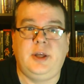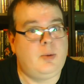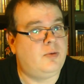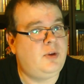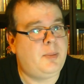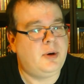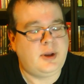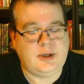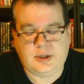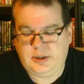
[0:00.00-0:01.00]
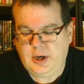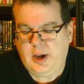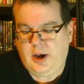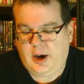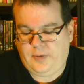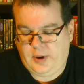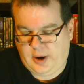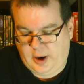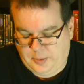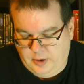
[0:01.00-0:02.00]
They were flipper discs, and then
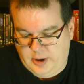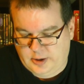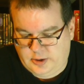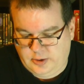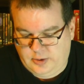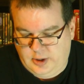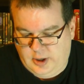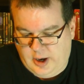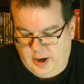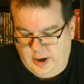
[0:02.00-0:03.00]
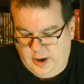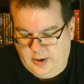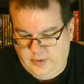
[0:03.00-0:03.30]
I upgraded to the uh,